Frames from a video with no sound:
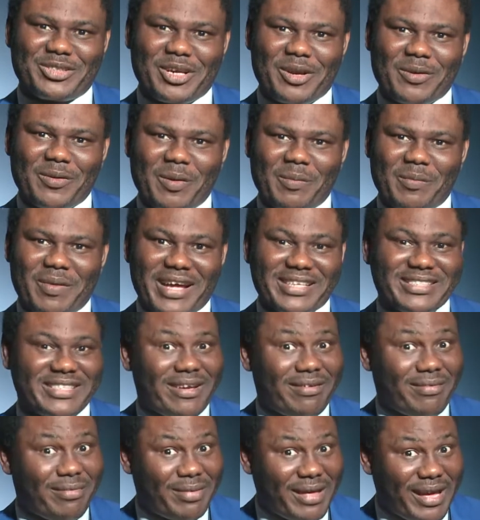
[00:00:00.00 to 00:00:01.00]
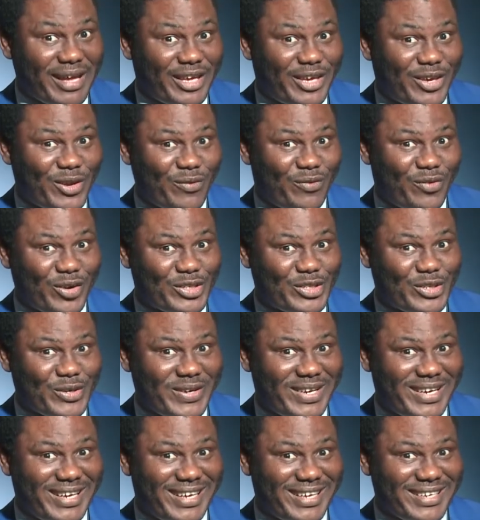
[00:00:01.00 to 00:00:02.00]
Segun Obadje. Thank you for
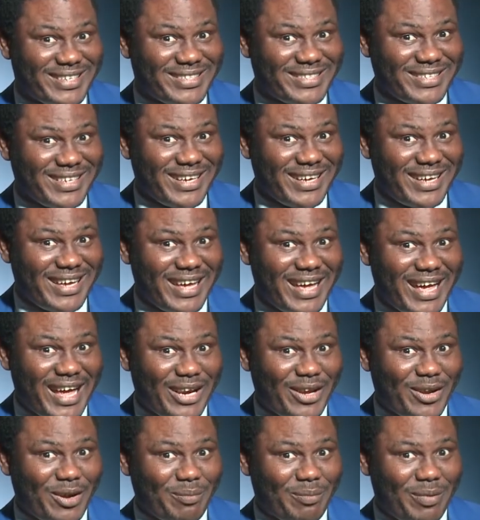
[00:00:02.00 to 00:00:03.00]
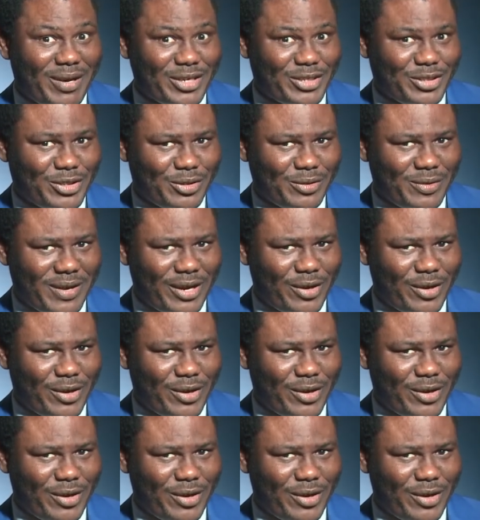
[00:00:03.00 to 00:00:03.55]
tuning in and God bless you.